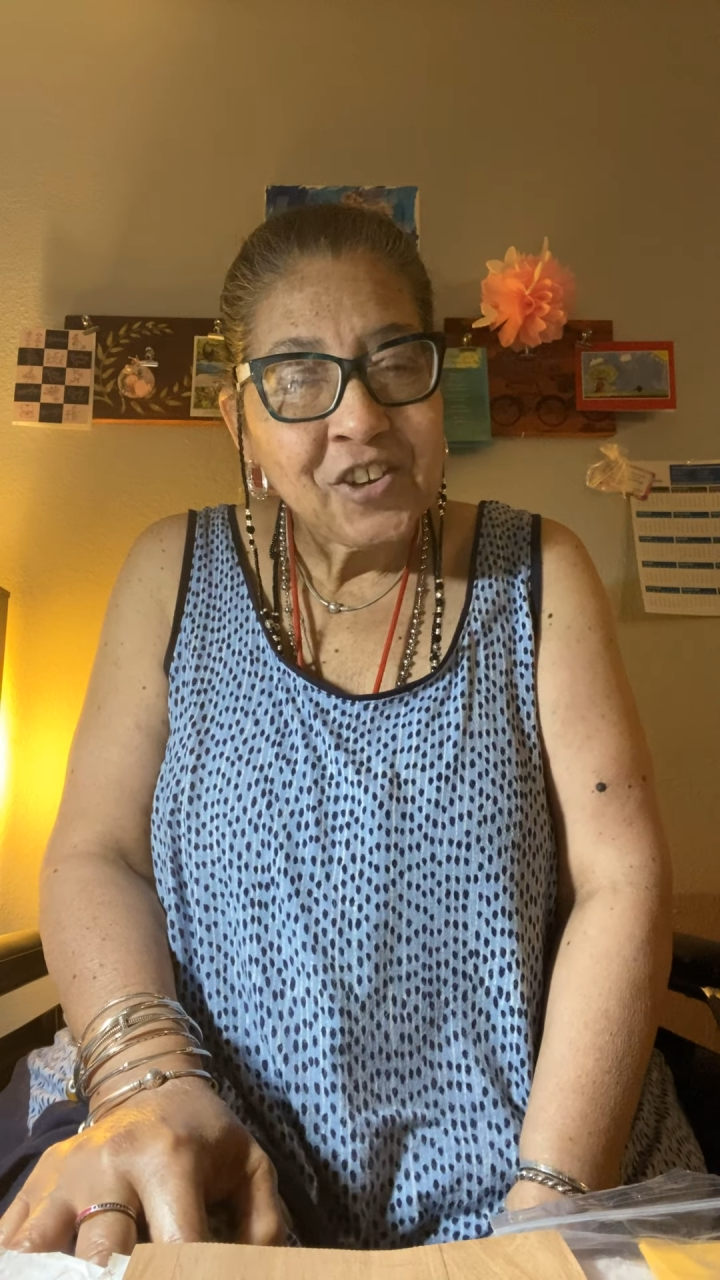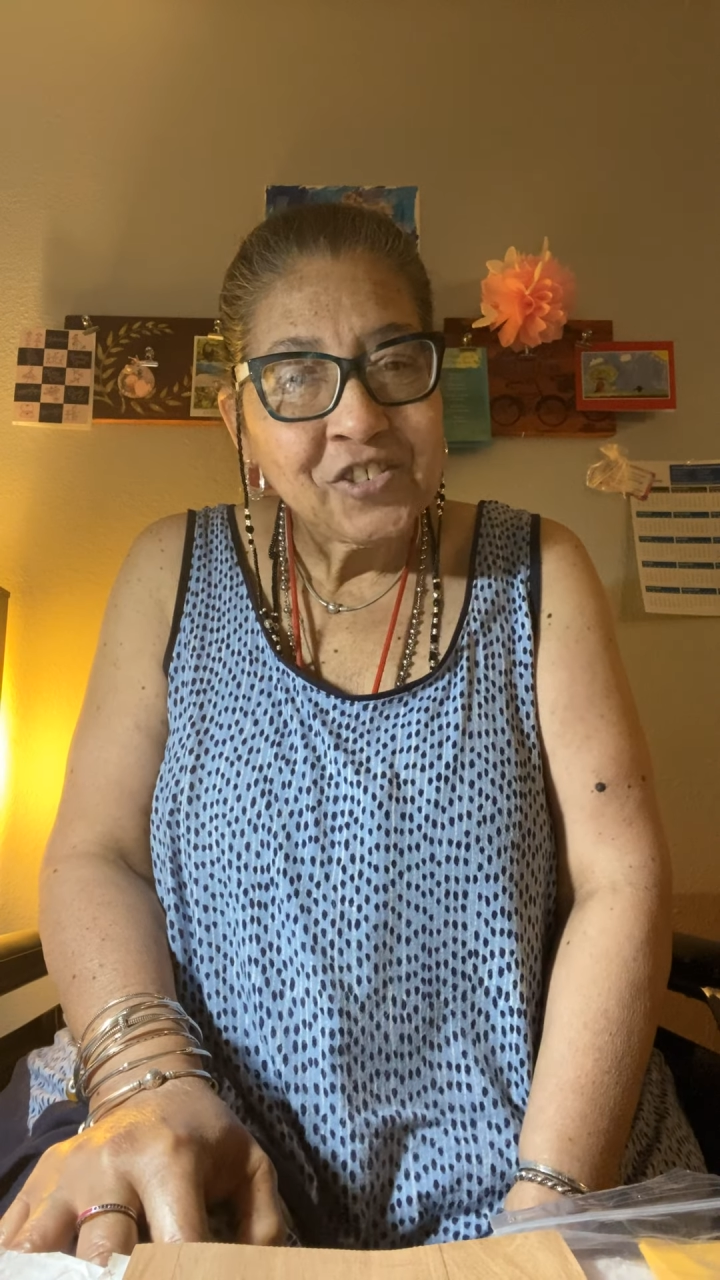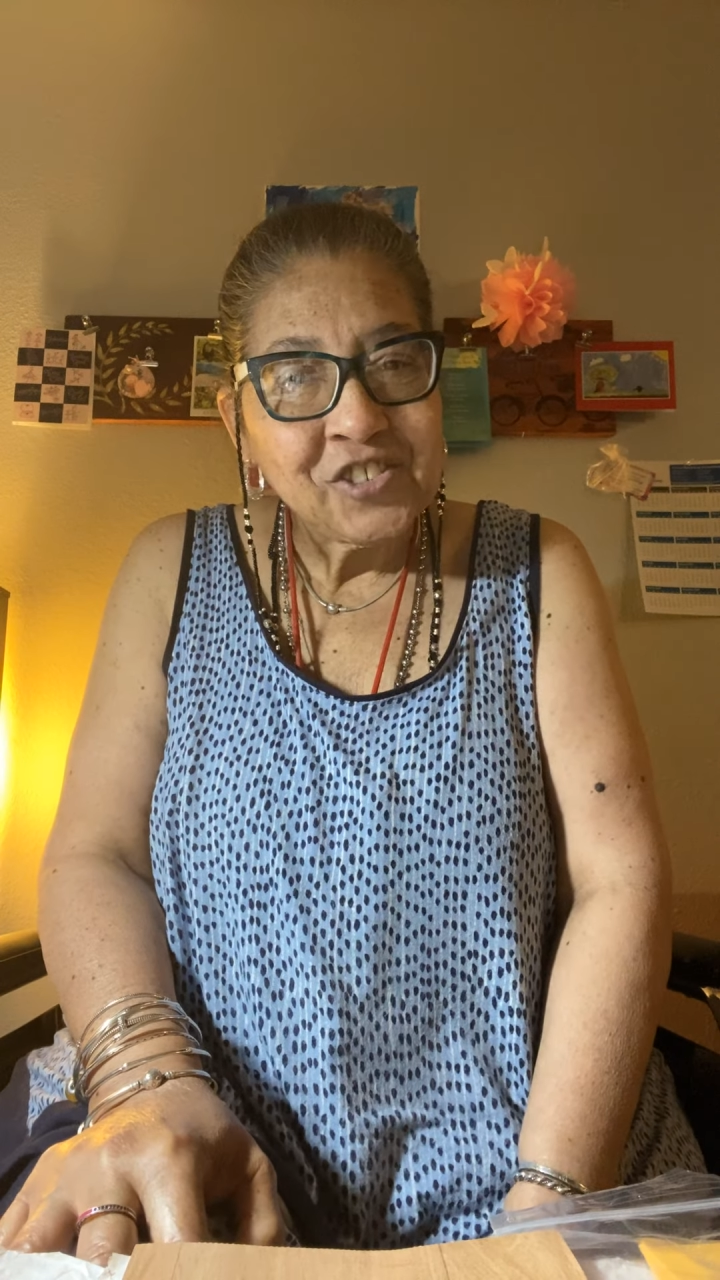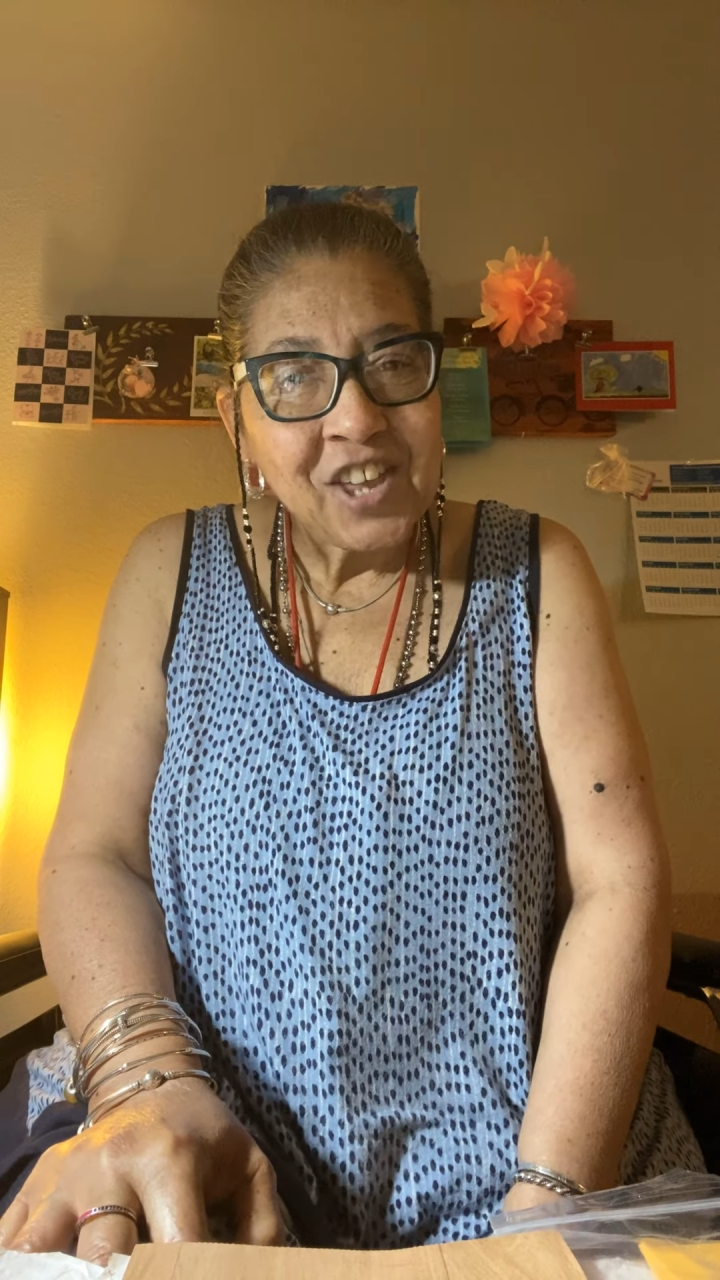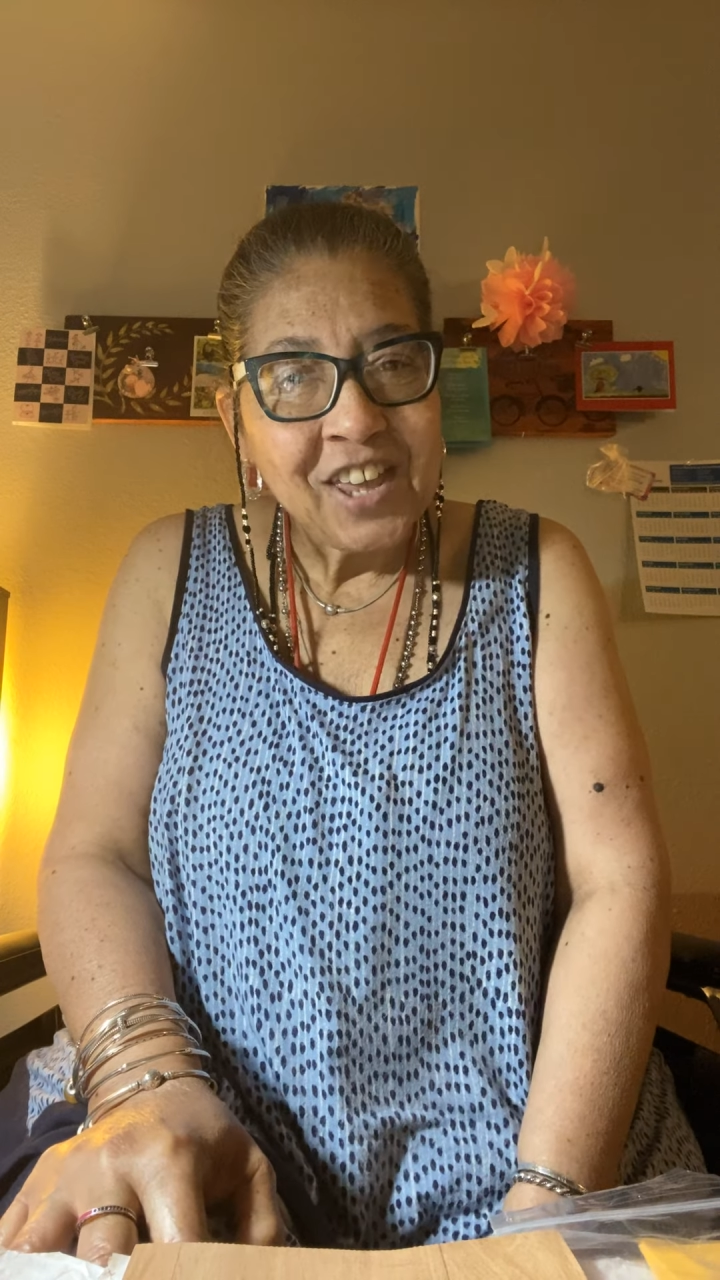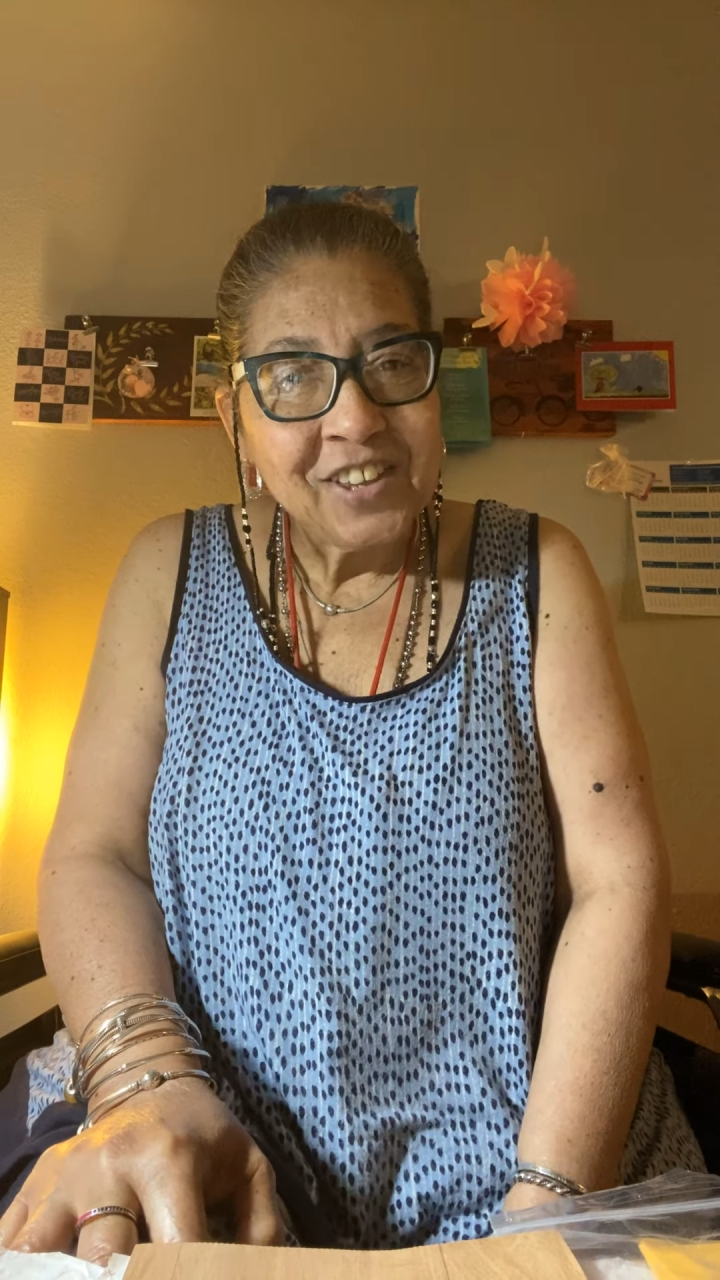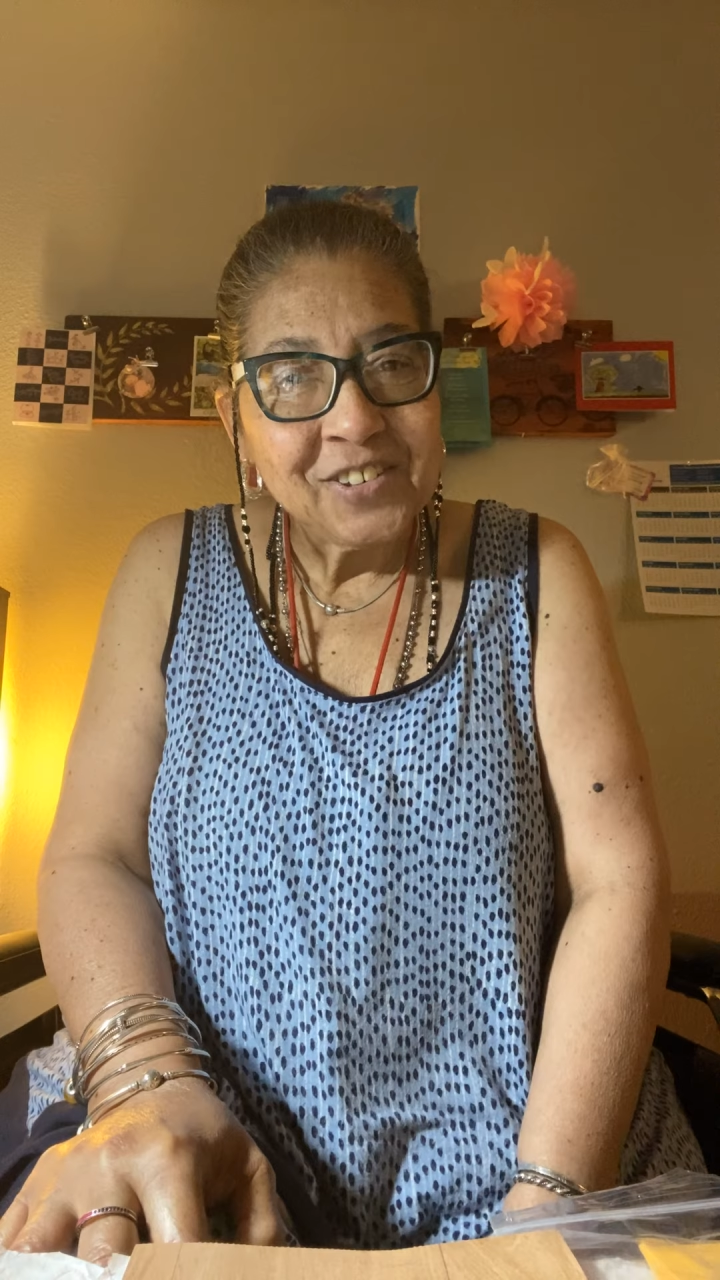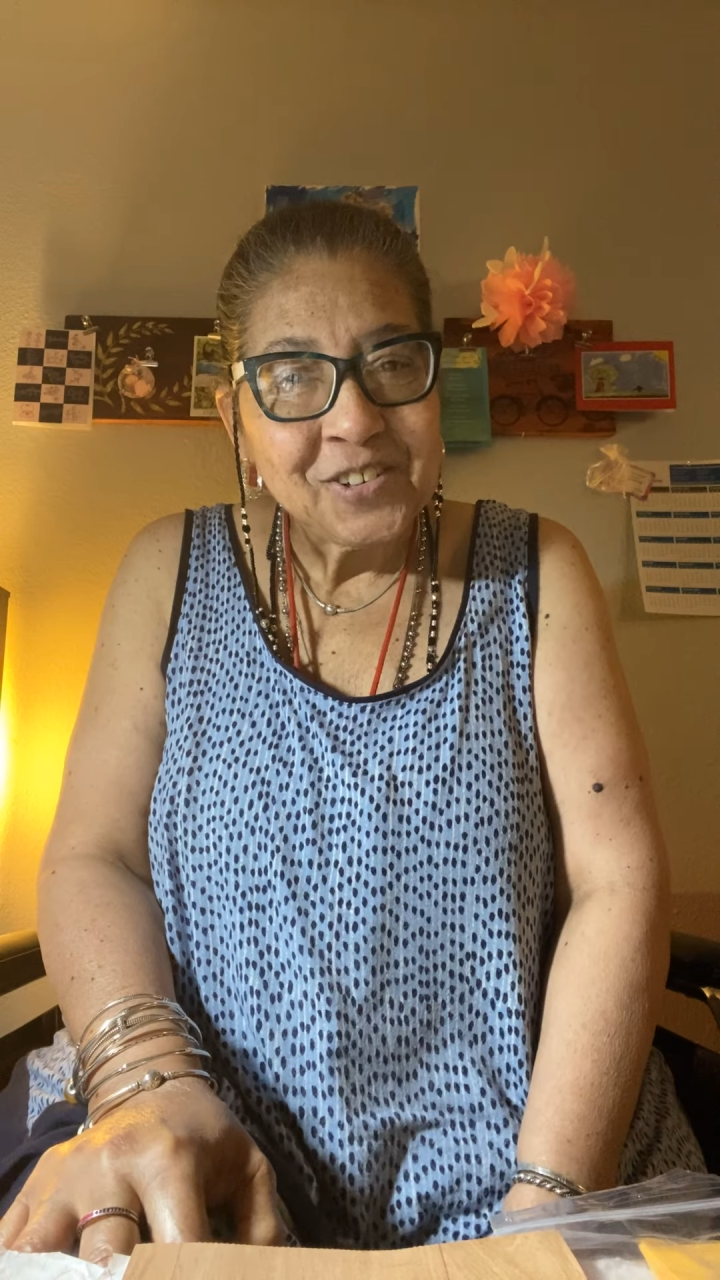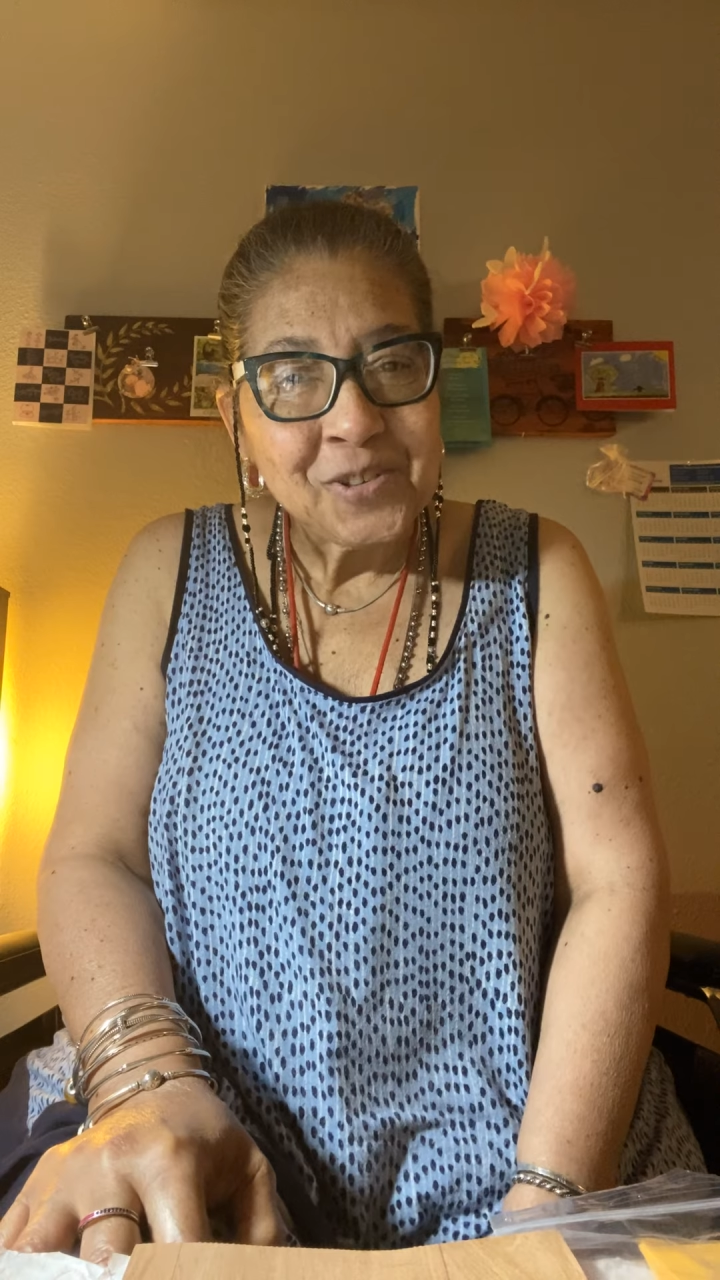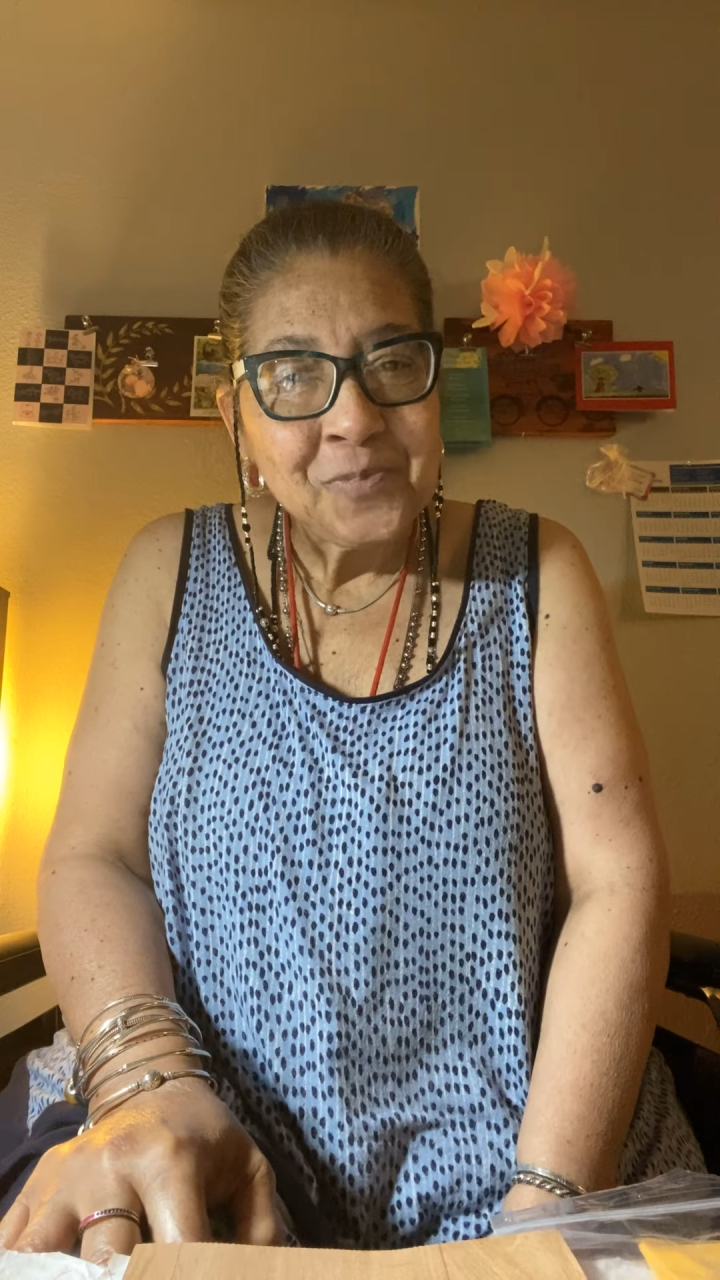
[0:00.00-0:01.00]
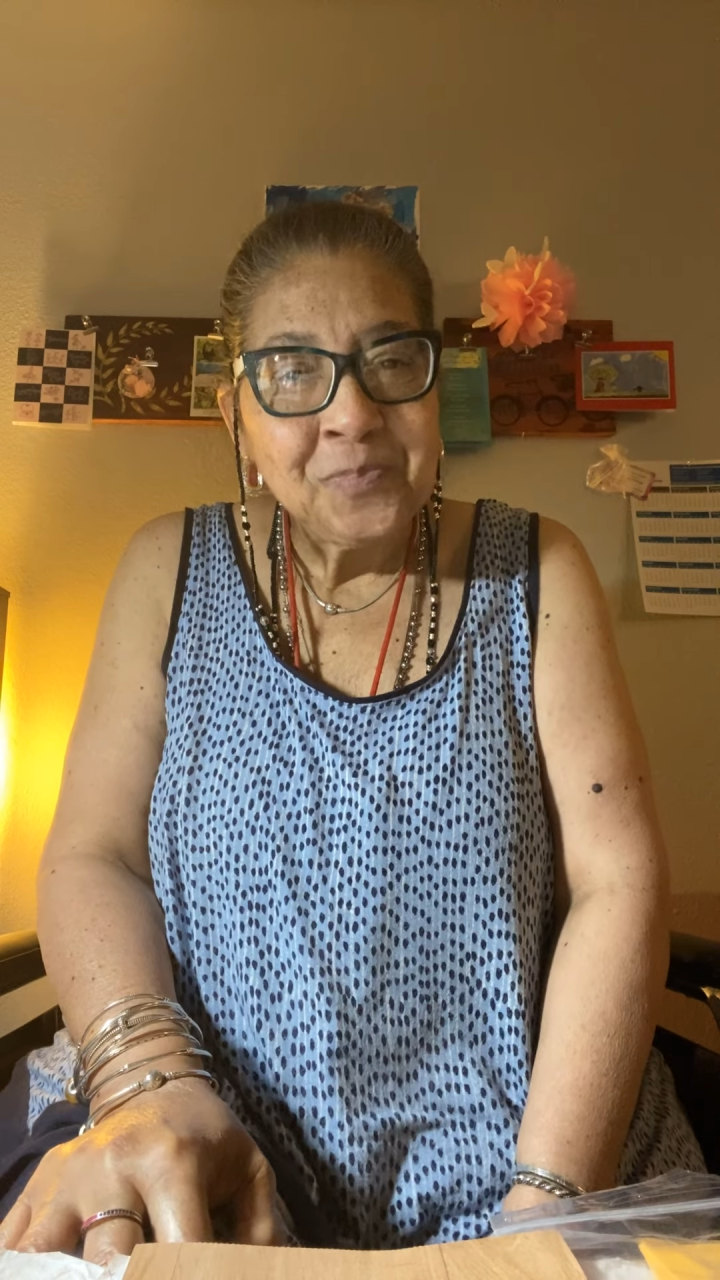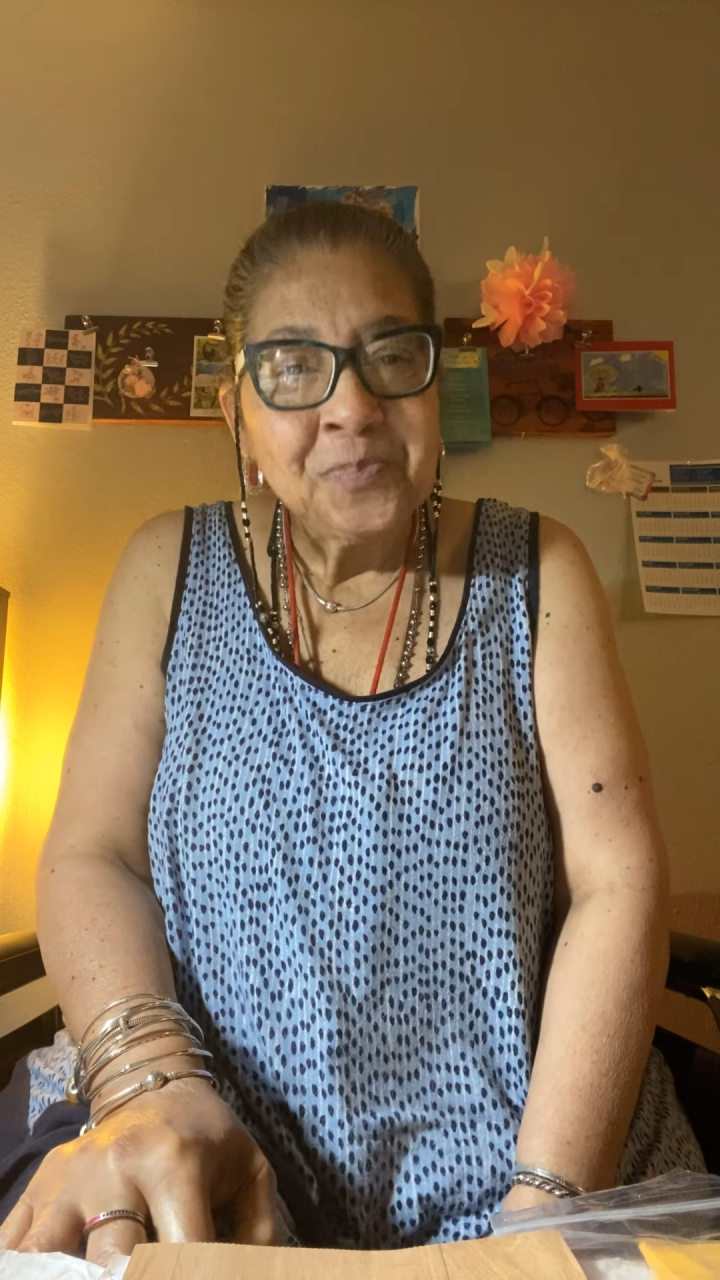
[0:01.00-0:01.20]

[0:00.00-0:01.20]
channel.